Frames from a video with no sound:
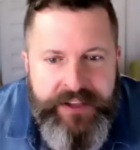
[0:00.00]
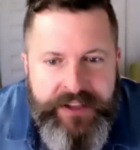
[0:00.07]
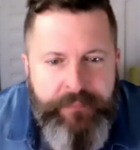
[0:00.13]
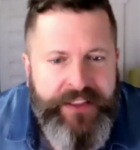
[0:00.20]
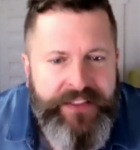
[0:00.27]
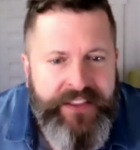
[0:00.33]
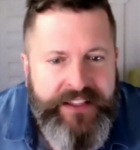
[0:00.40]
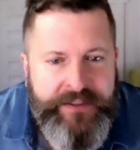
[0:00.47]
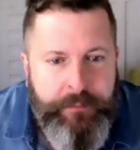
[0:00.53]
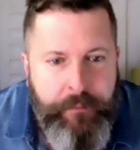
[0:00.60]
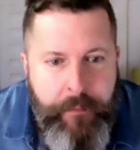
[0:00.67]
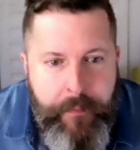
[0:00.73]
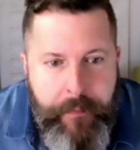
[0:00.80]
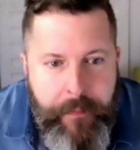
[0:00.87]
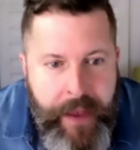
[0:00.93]
something that's
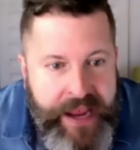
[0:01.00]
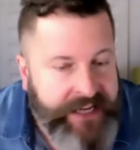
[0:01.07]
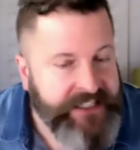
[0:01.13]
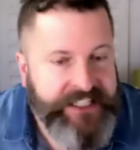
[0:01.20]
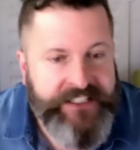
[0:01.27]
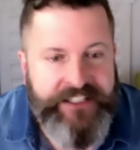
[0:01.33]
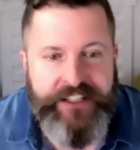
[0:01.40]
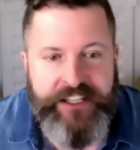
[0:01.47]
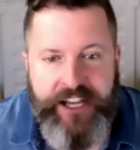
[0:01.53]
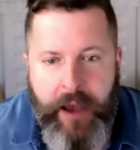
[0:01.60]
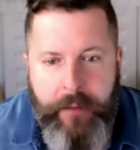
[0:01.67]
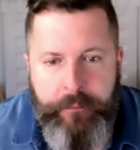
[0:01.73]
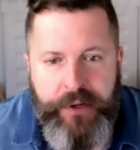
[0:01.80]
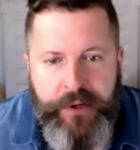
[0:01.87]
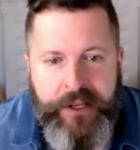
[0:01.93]
baked into the
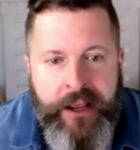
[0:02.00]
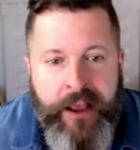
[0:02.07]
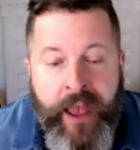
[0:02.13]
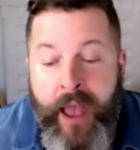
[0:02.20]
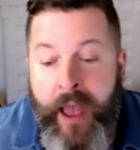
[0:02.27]
company,